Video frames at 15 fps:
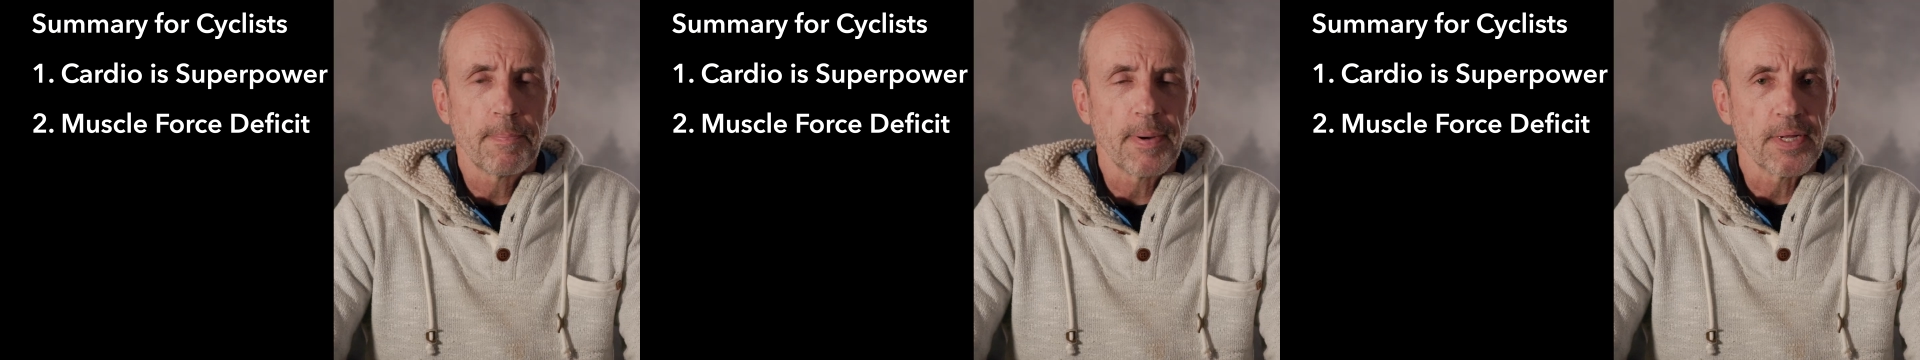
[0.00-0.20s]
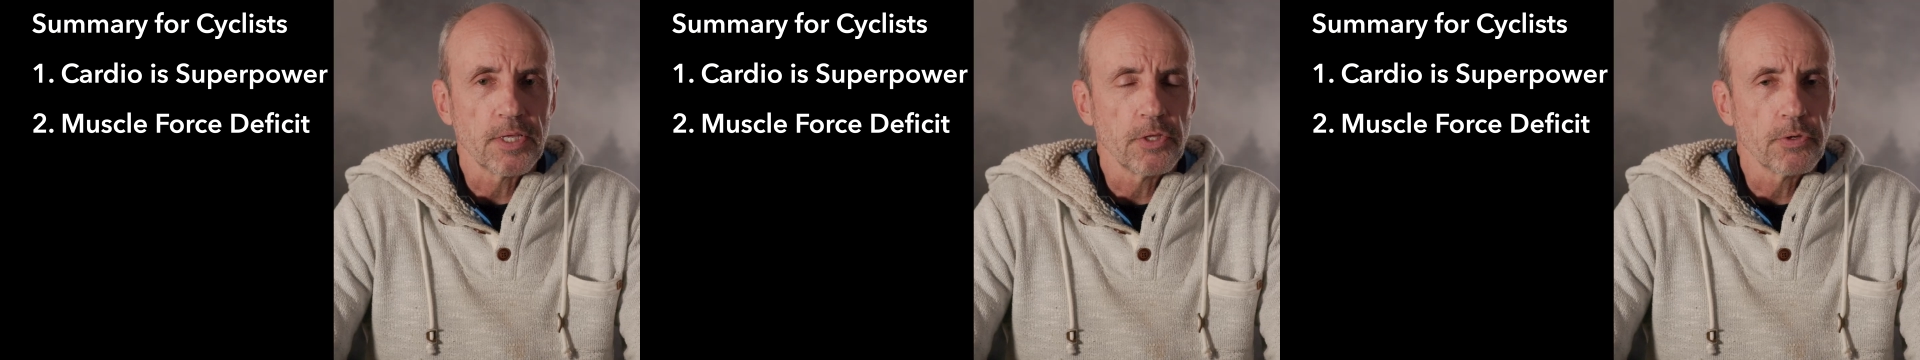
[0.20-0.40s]

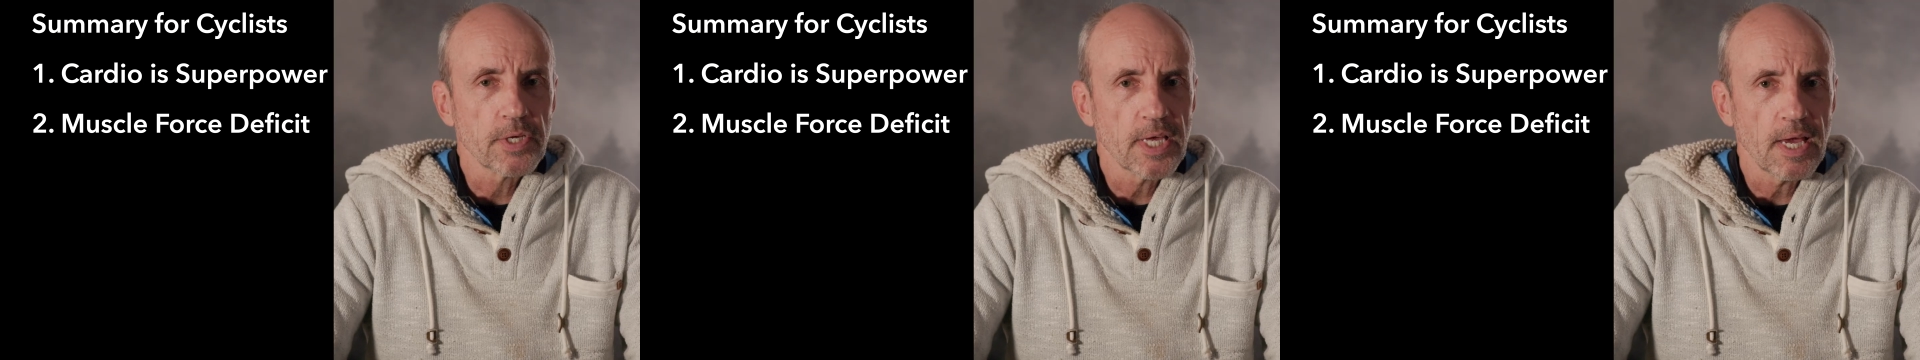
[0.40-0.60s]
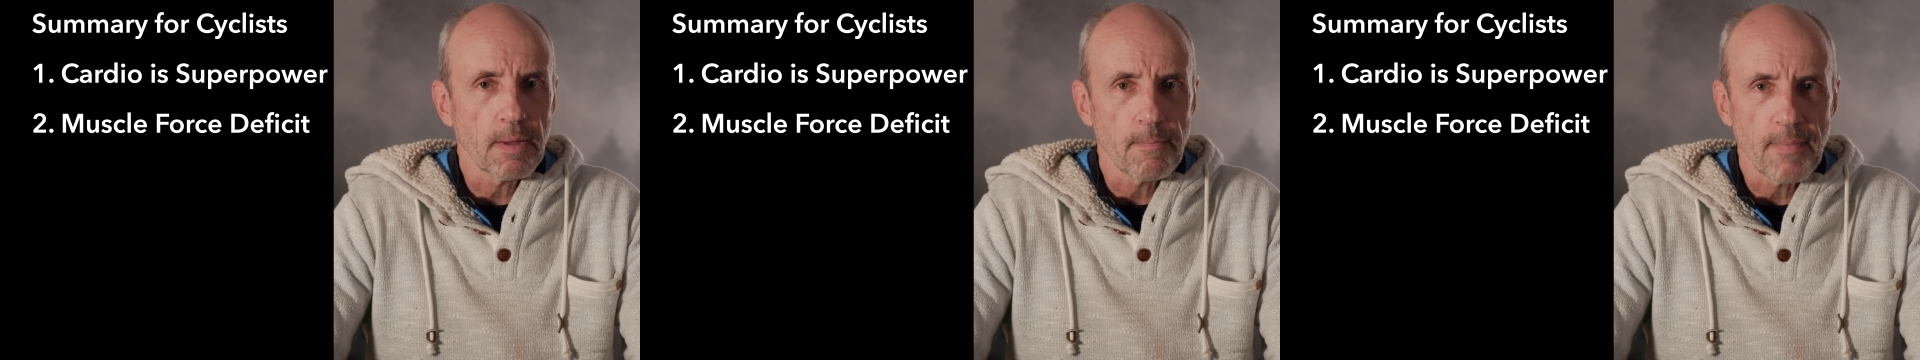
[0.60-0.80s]
but you
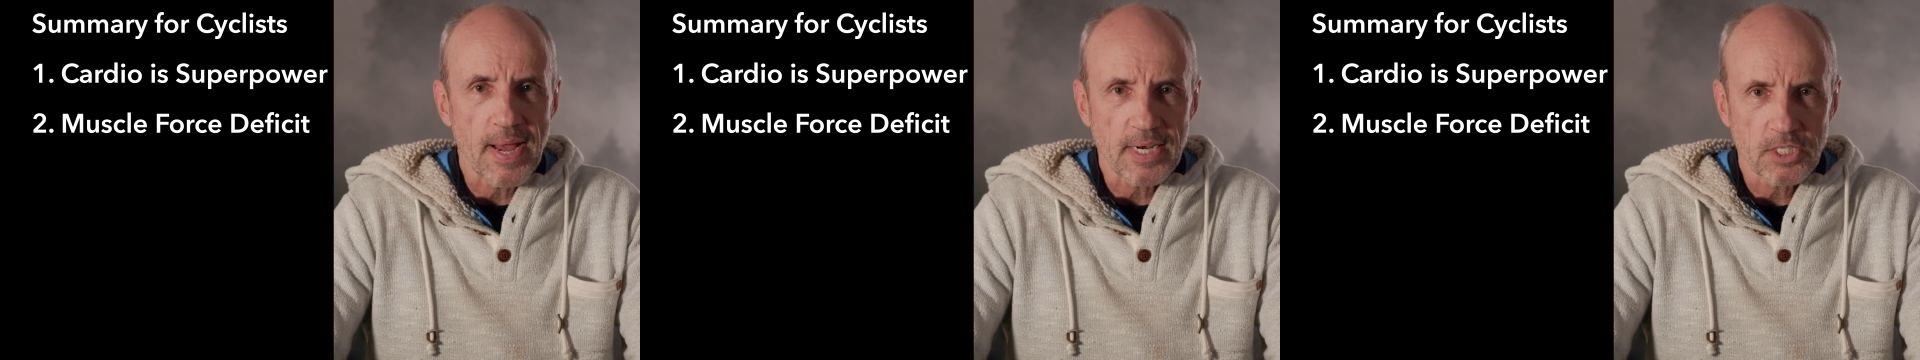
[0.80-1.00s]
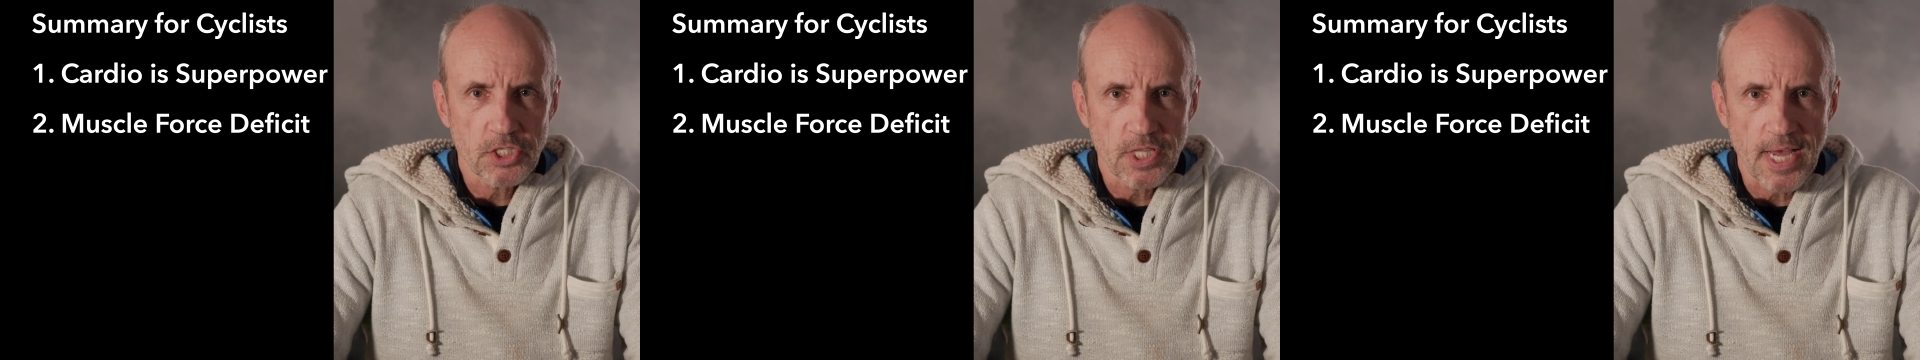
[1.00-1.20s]
can't
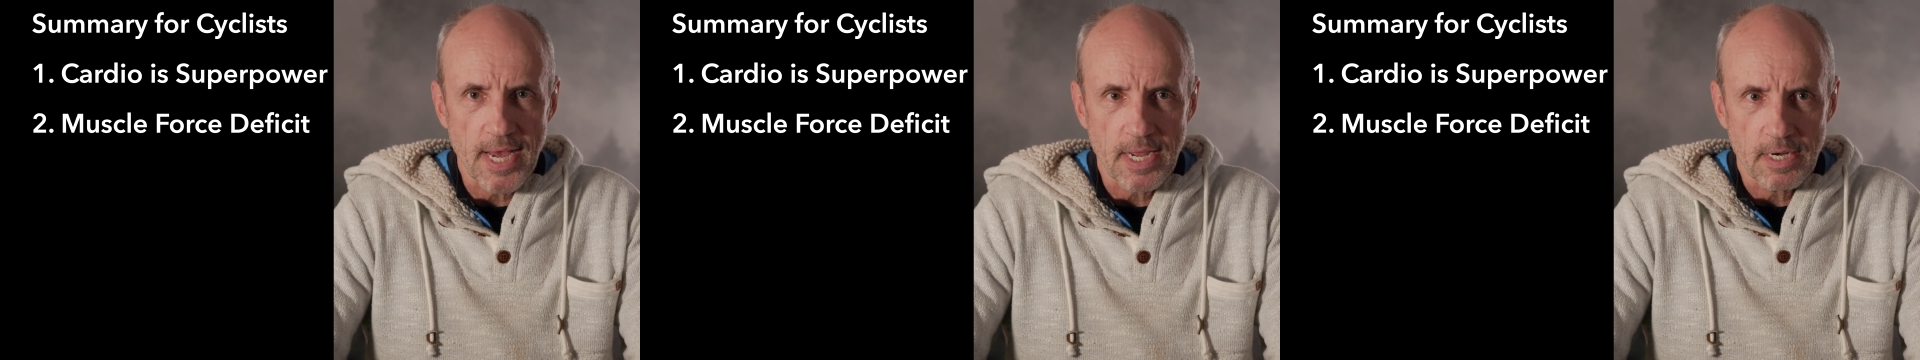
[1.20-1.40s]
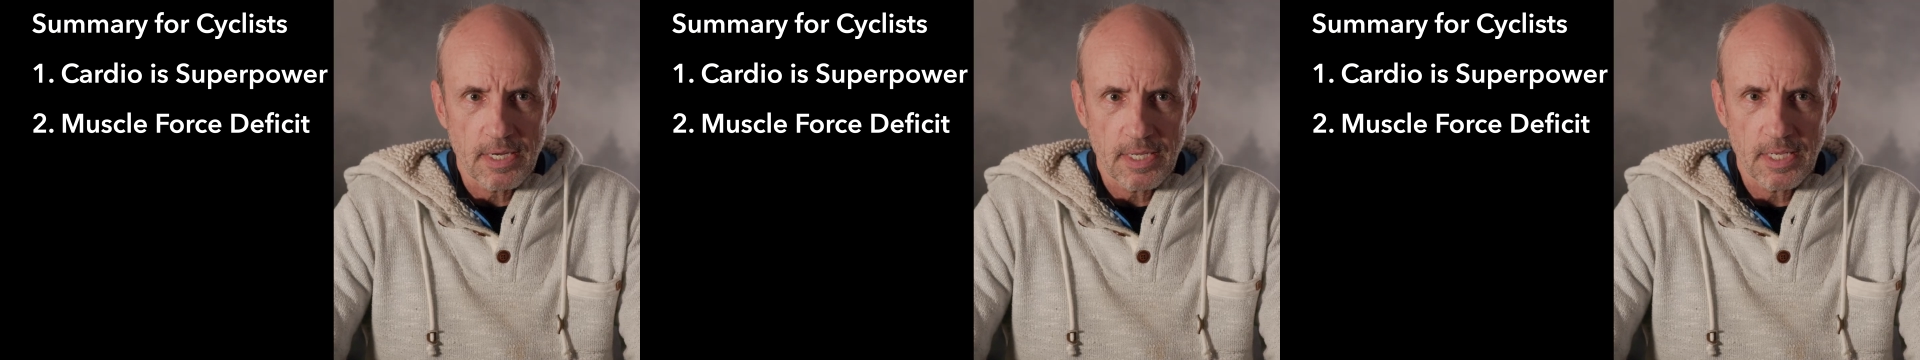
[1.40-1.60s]
match
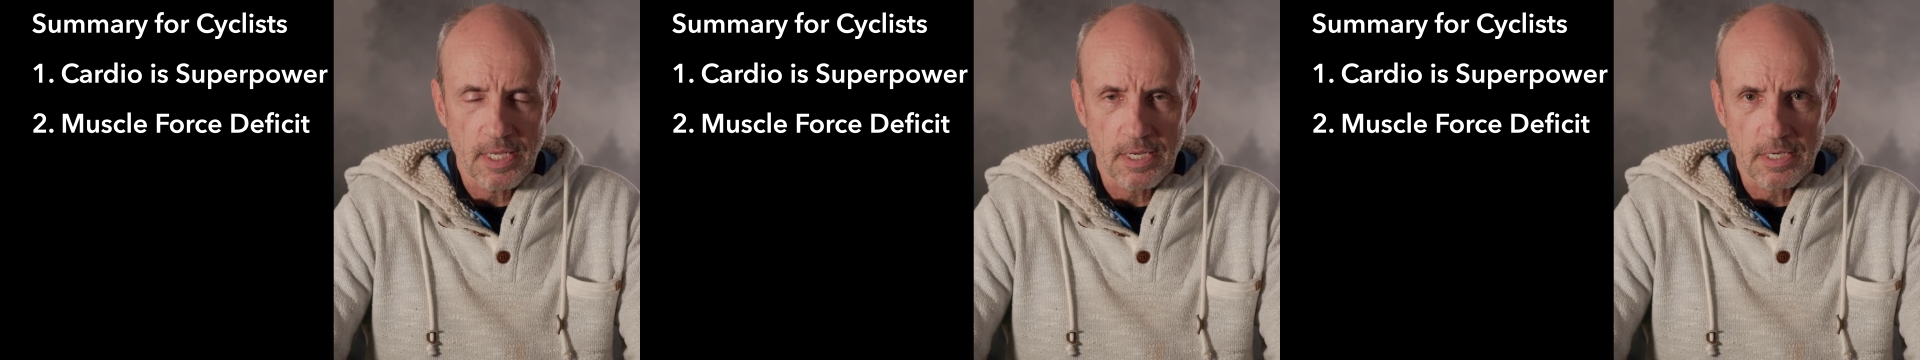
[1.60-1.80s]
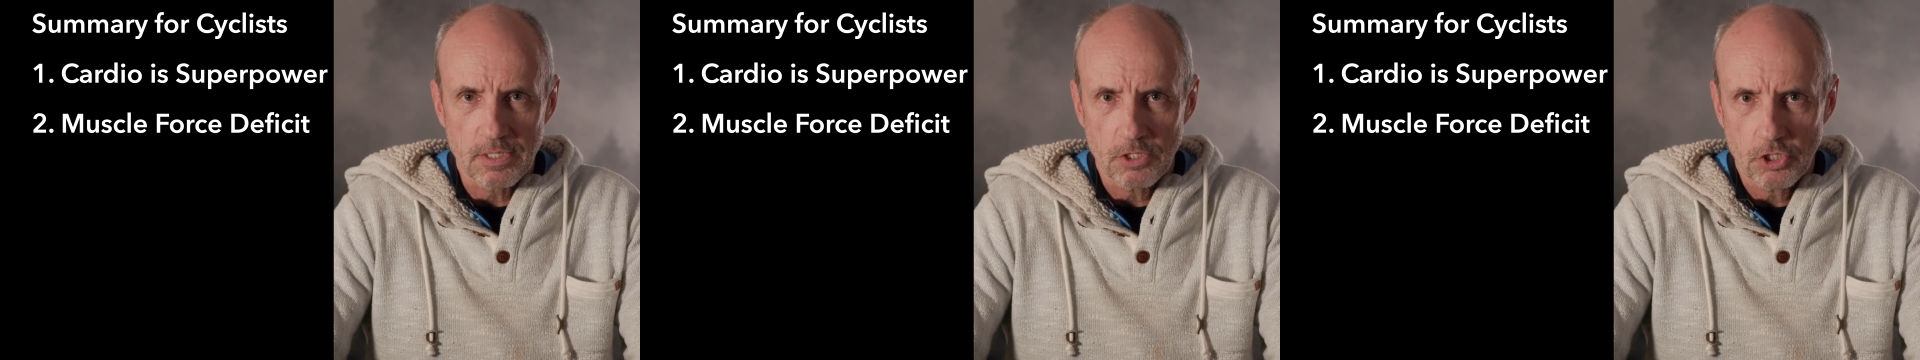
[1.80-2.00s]
that
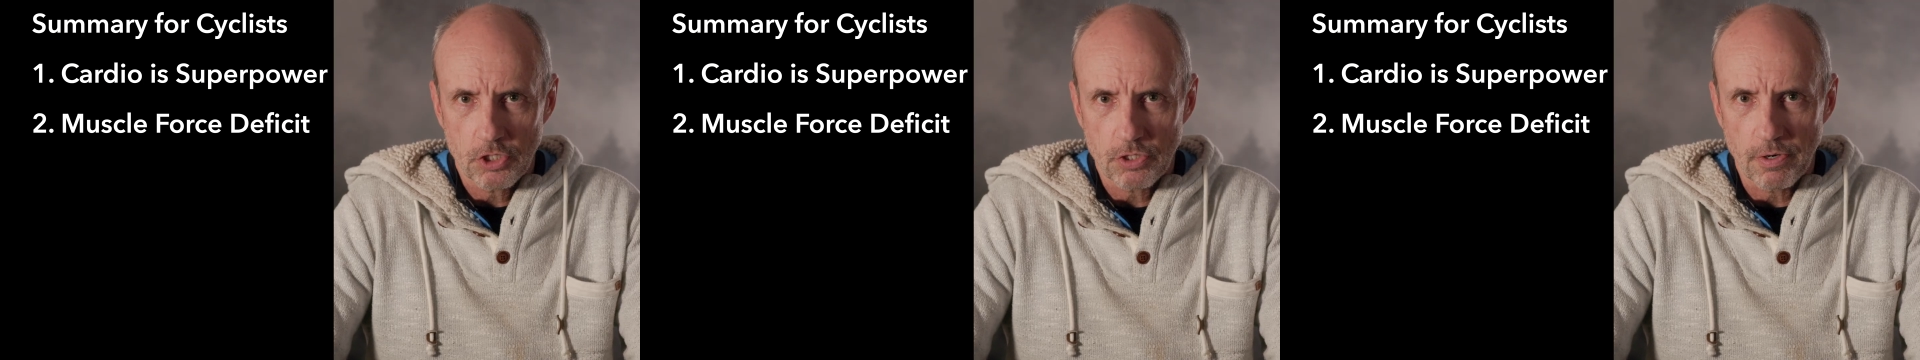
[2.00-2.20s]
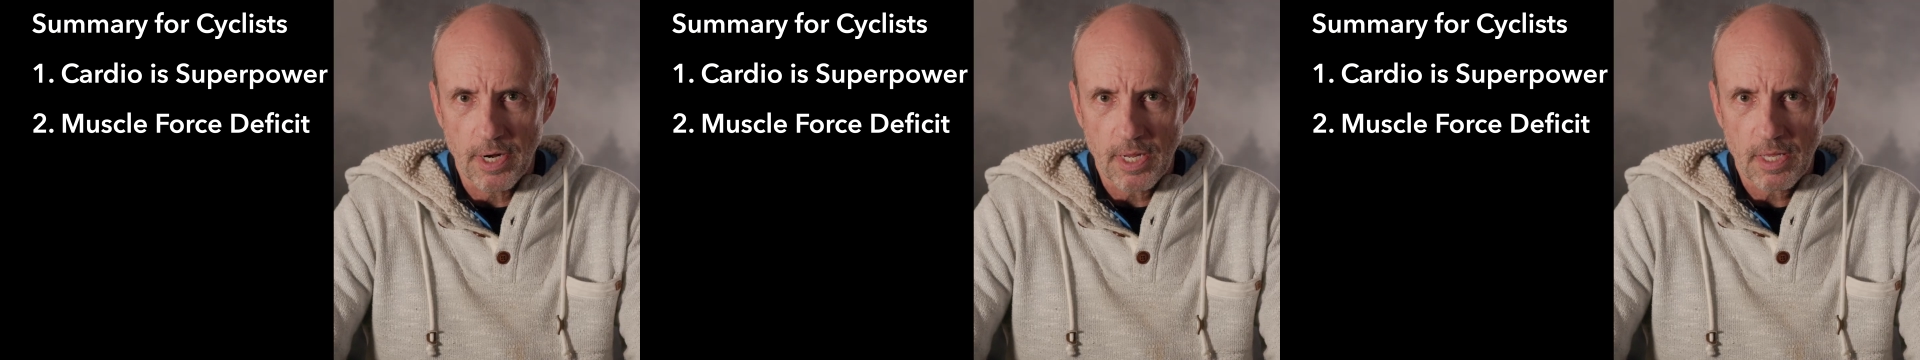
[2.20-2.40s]
in
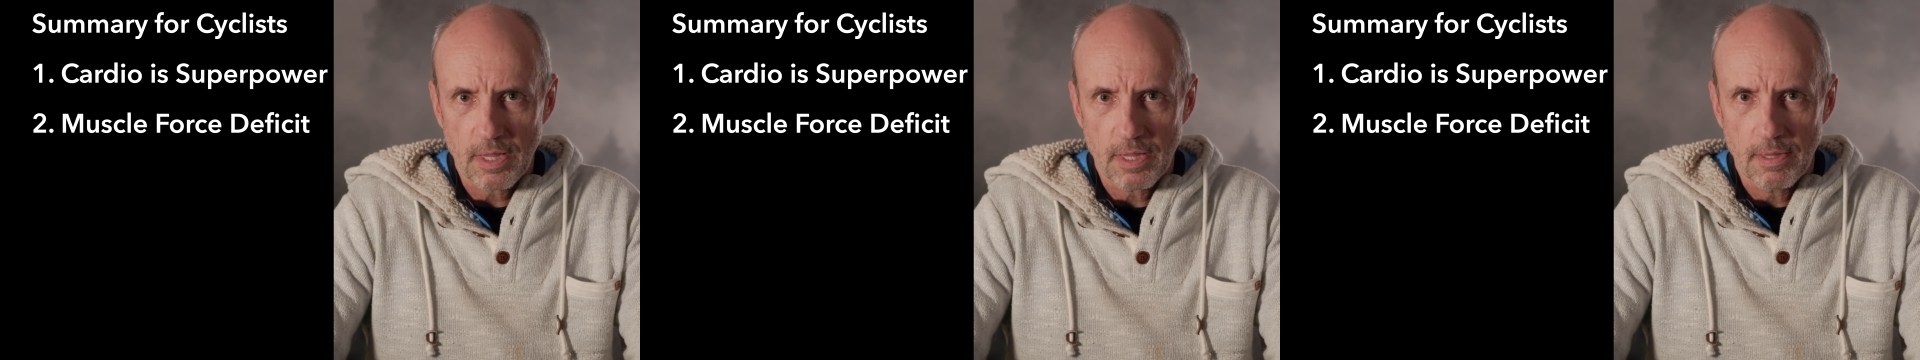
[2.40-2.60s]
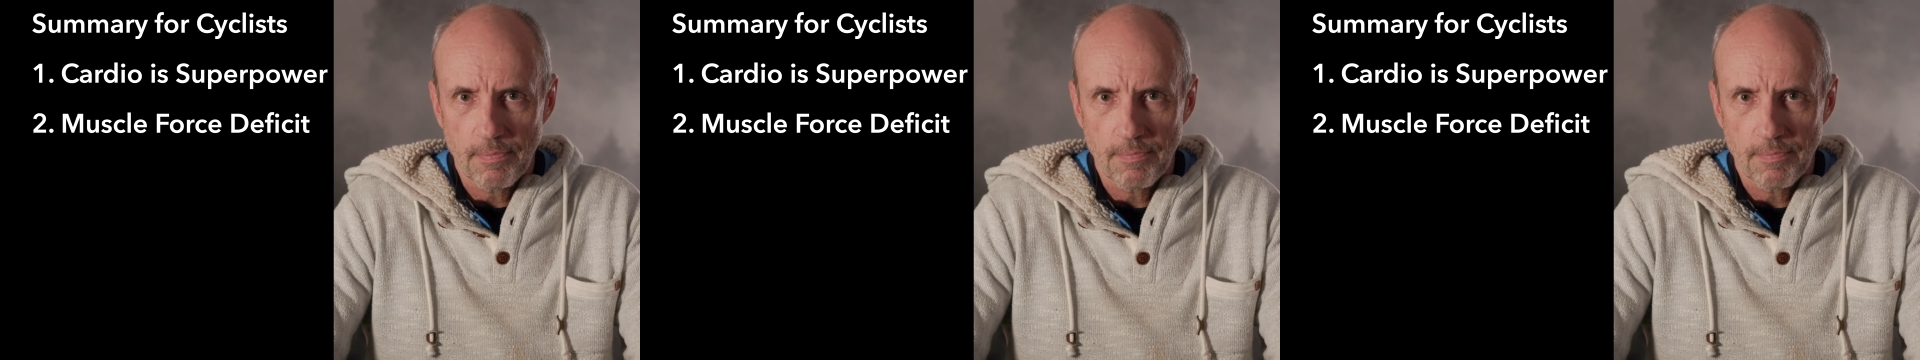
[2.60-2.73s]
strength.